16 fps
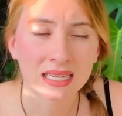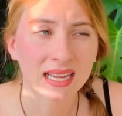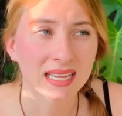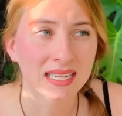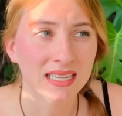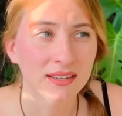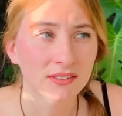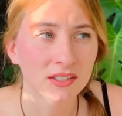
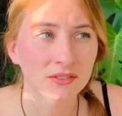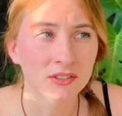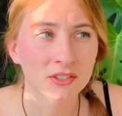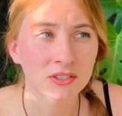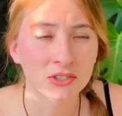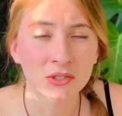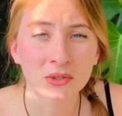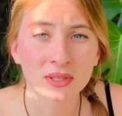And even if you
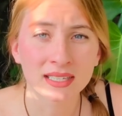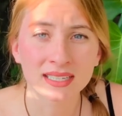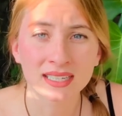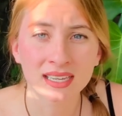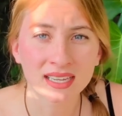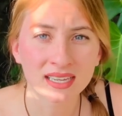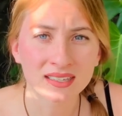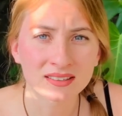do clean
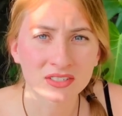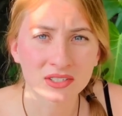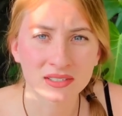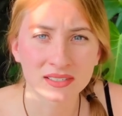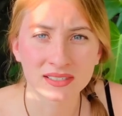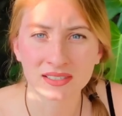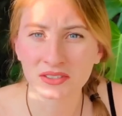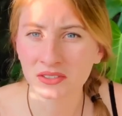it, there's
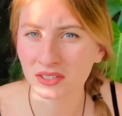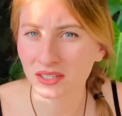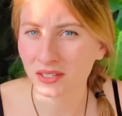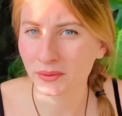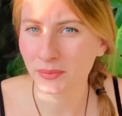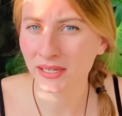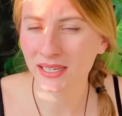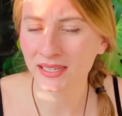still
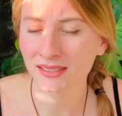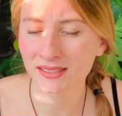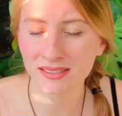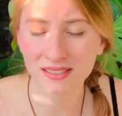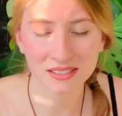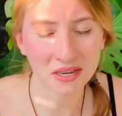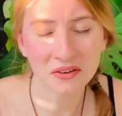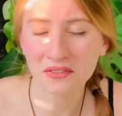gonna be
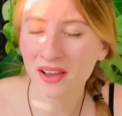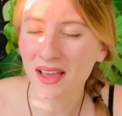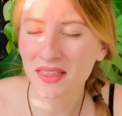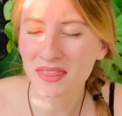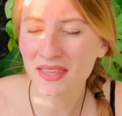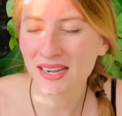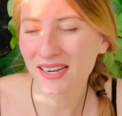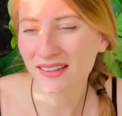stuff on
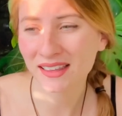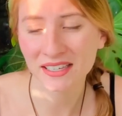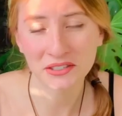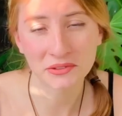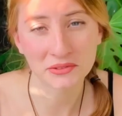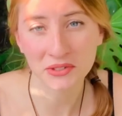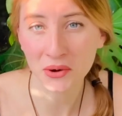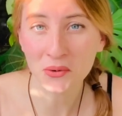there that you
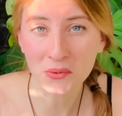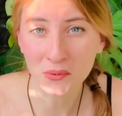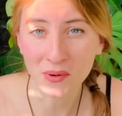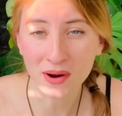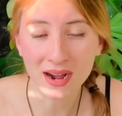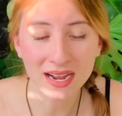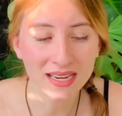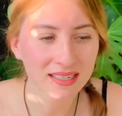don't
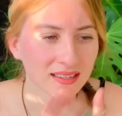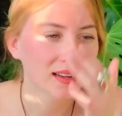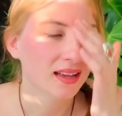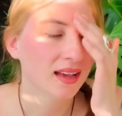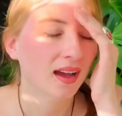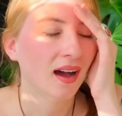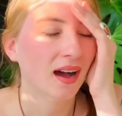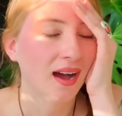want.
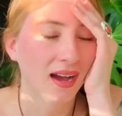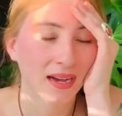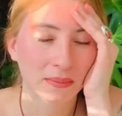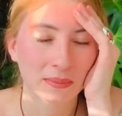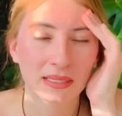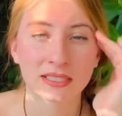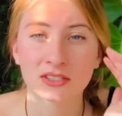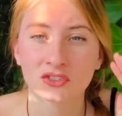
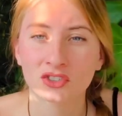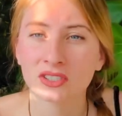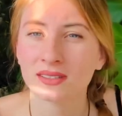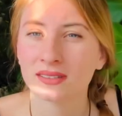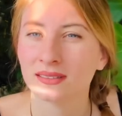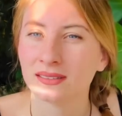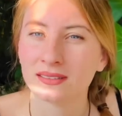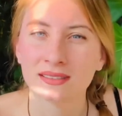It's
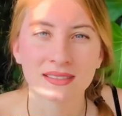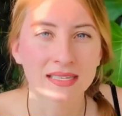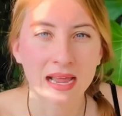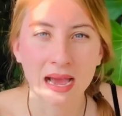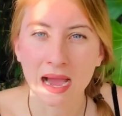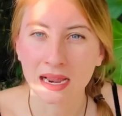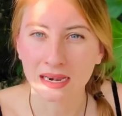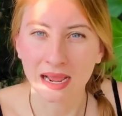just
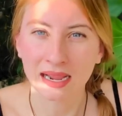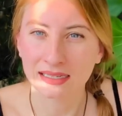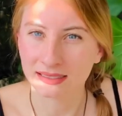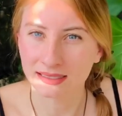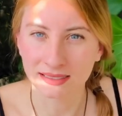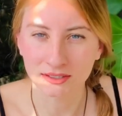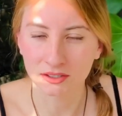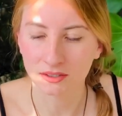not
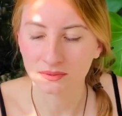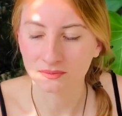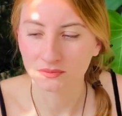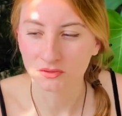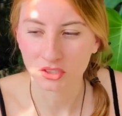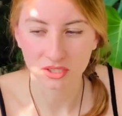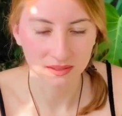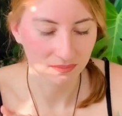ideal.
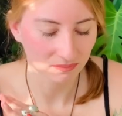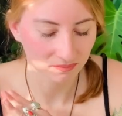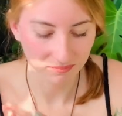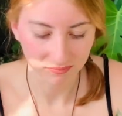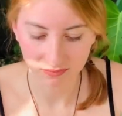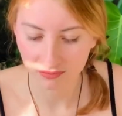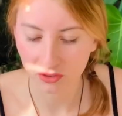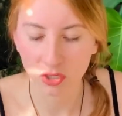Just
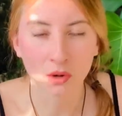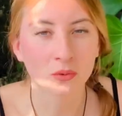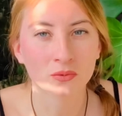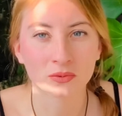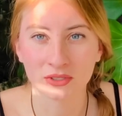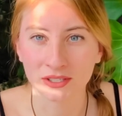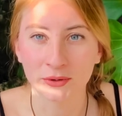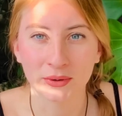
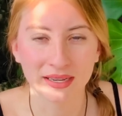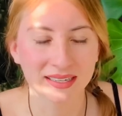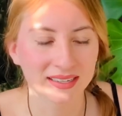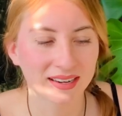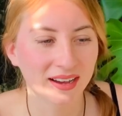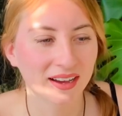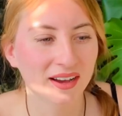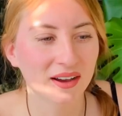don't do it.
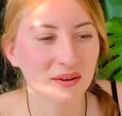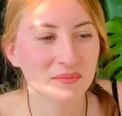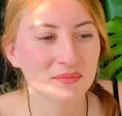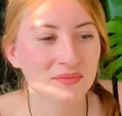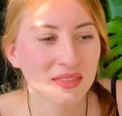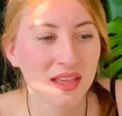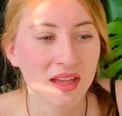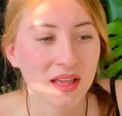
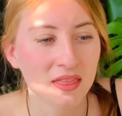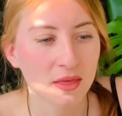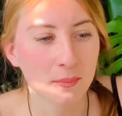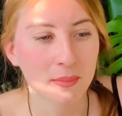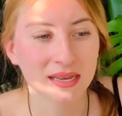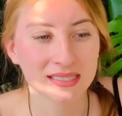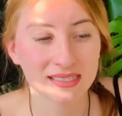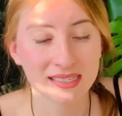The
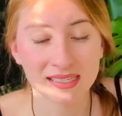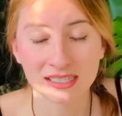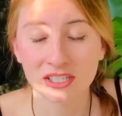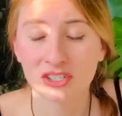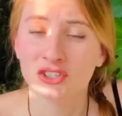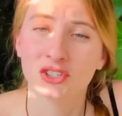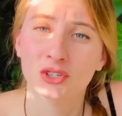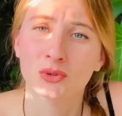best thing
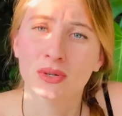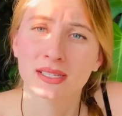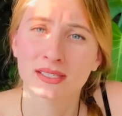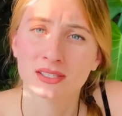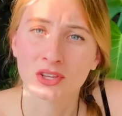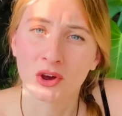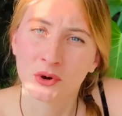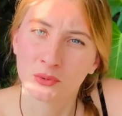to do is
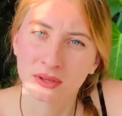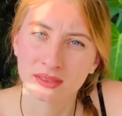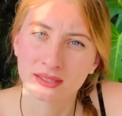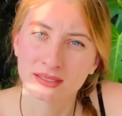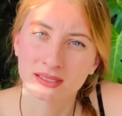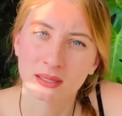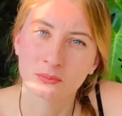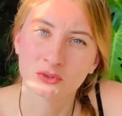go with a
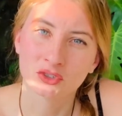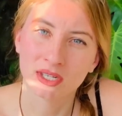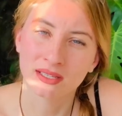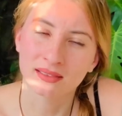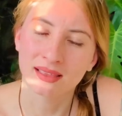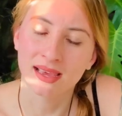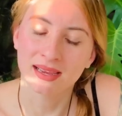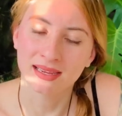
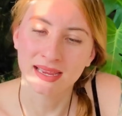substrate that